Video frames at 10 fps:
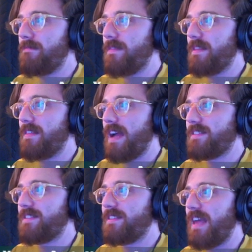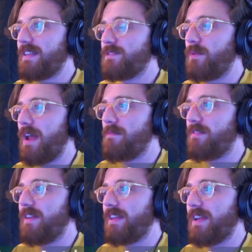that's what I'm
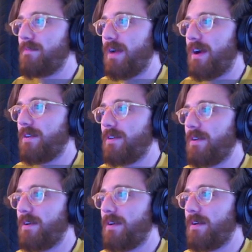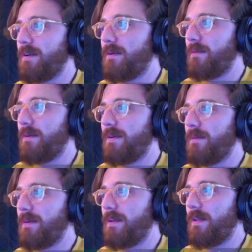thinking about
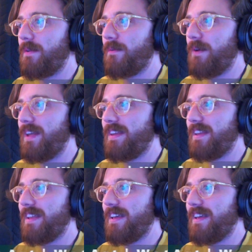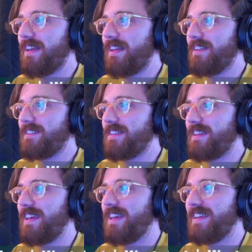when
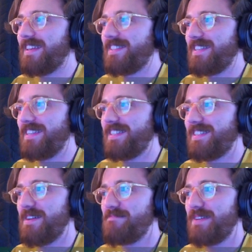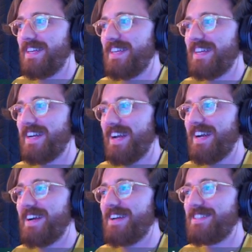somebody
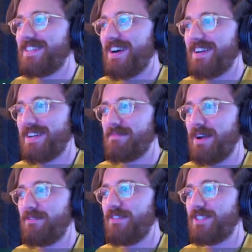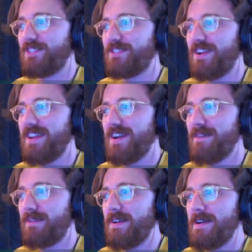is talking about fish straight up
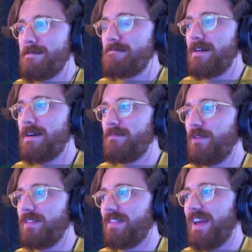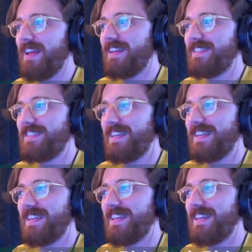with legs.
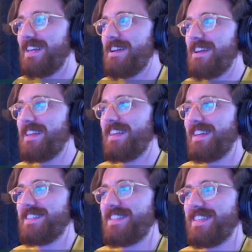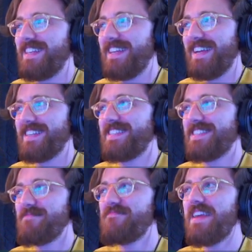
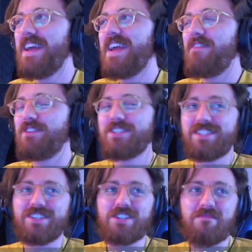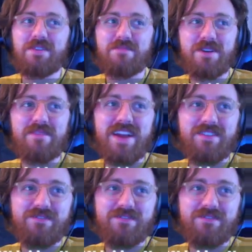If you just search up the mermaid